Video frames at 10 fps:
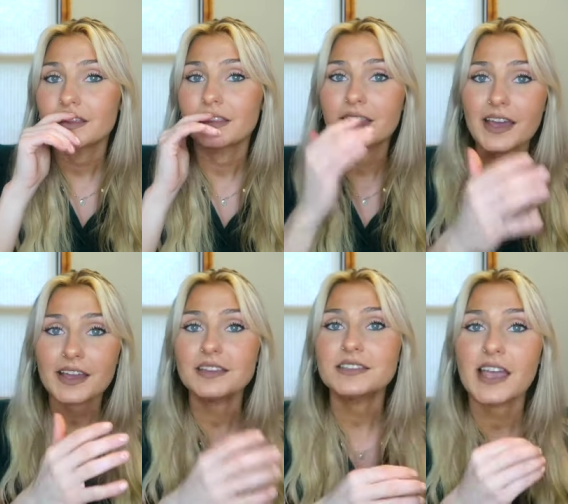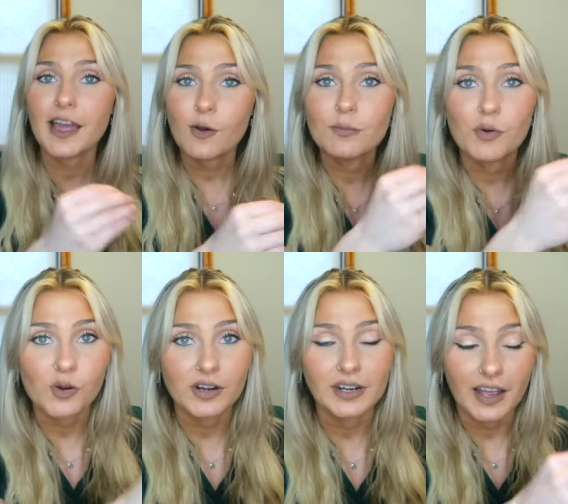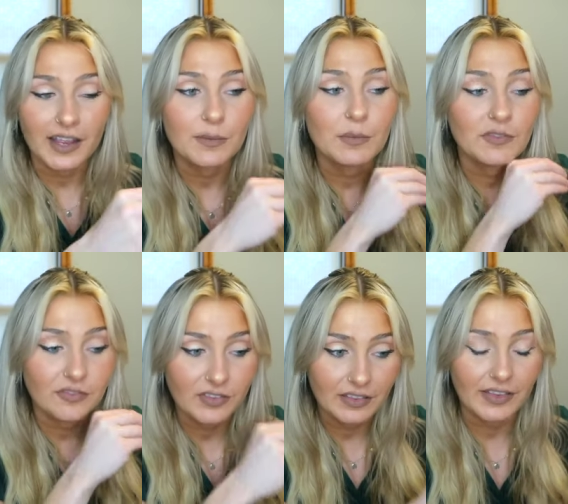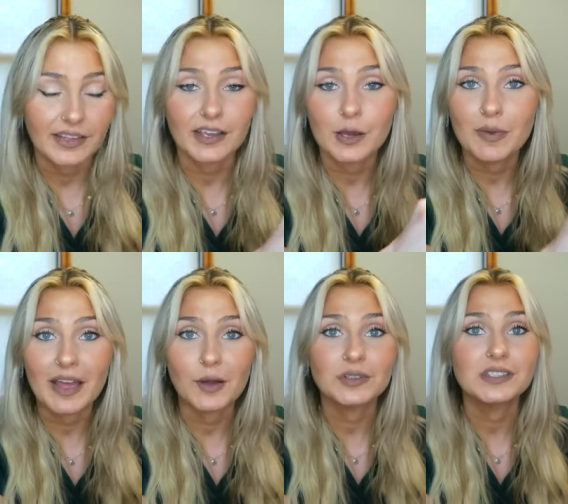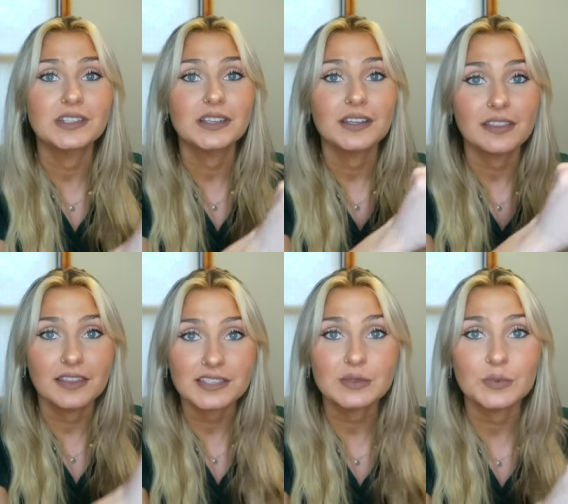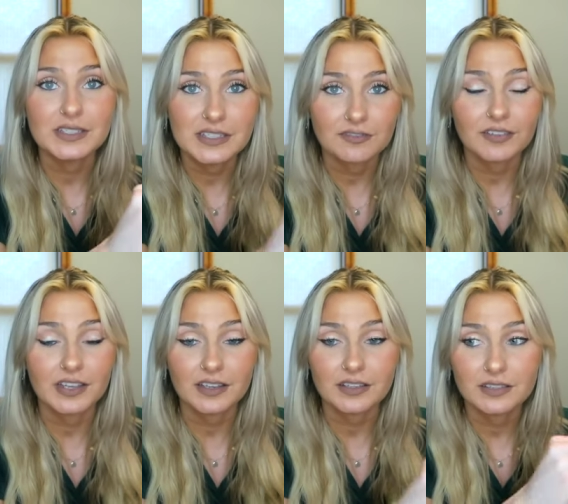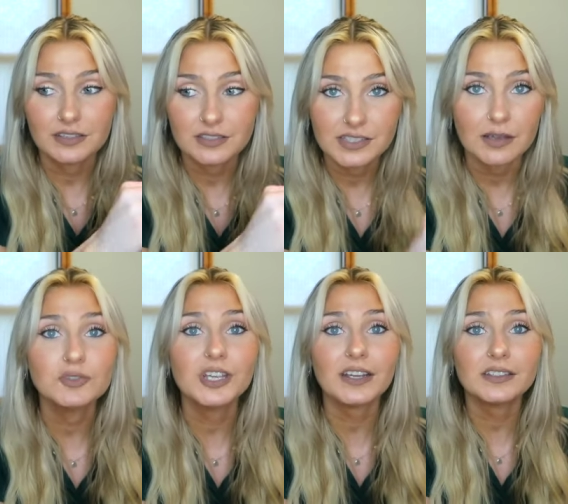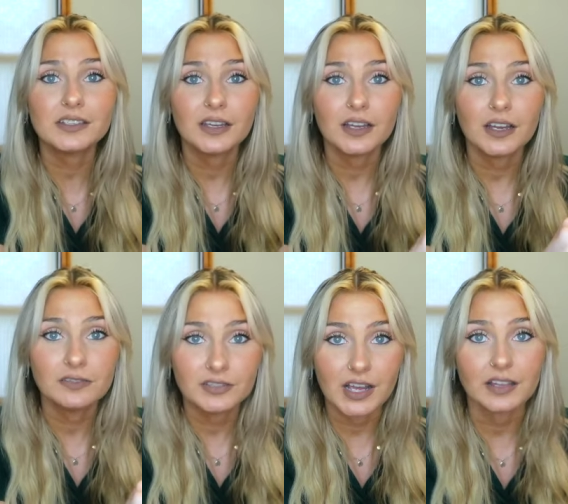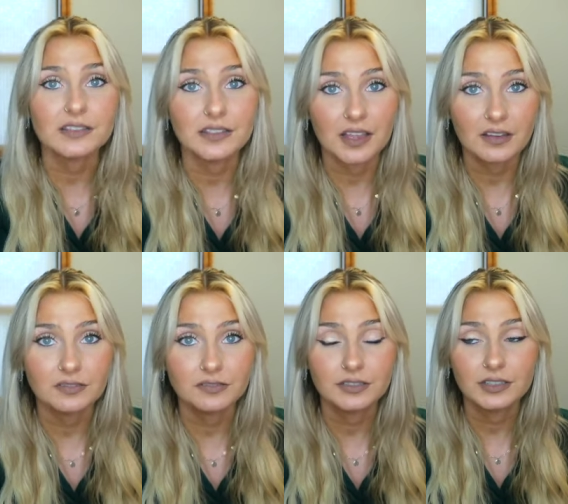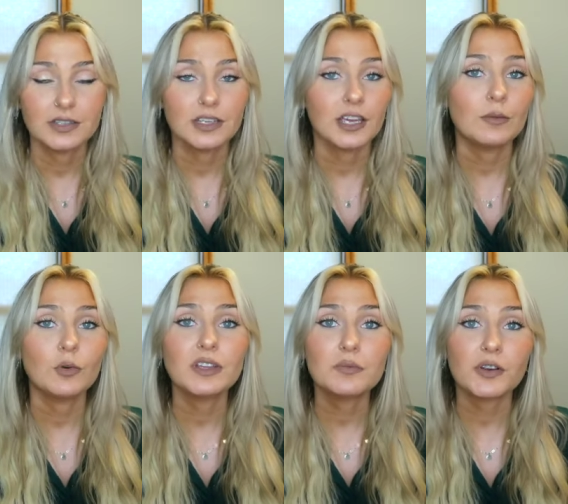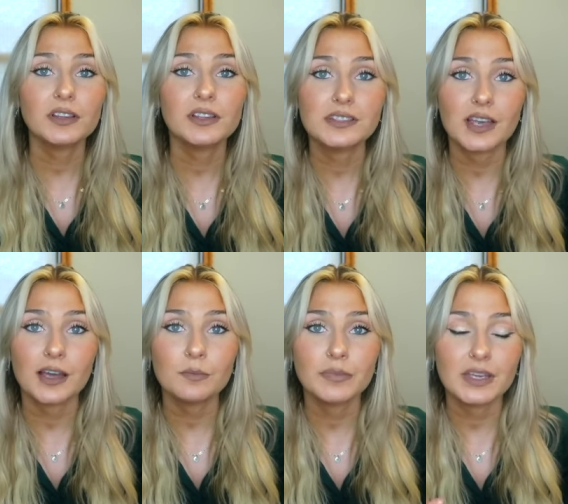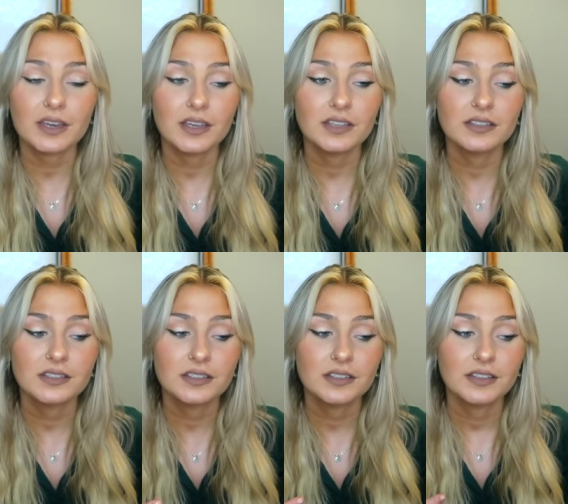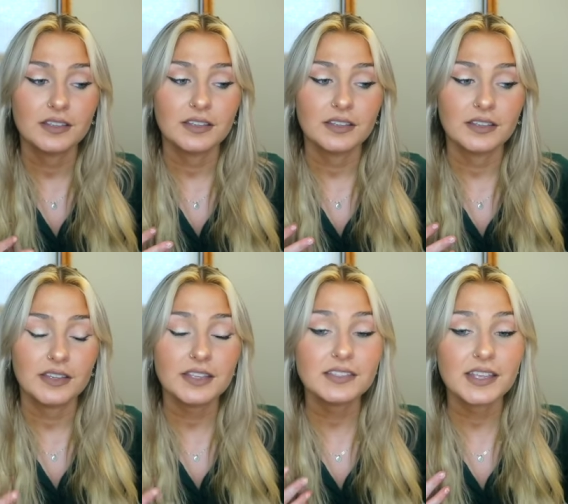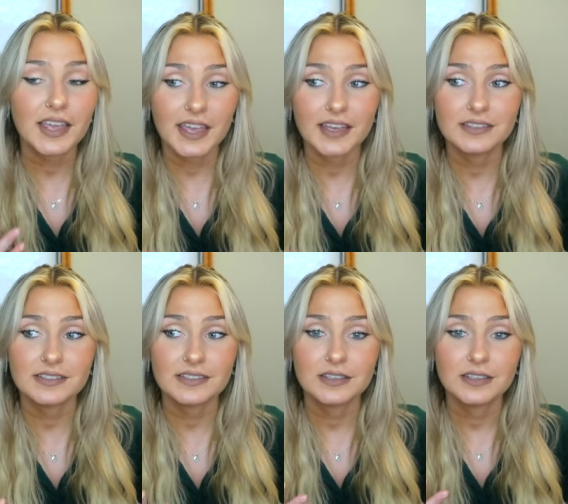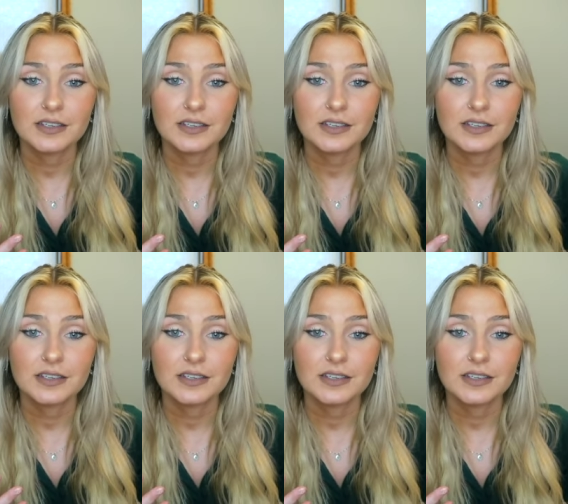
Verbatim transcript: that is how important I am feeling about this specific subject of God's love. I'm only bringing this up because this has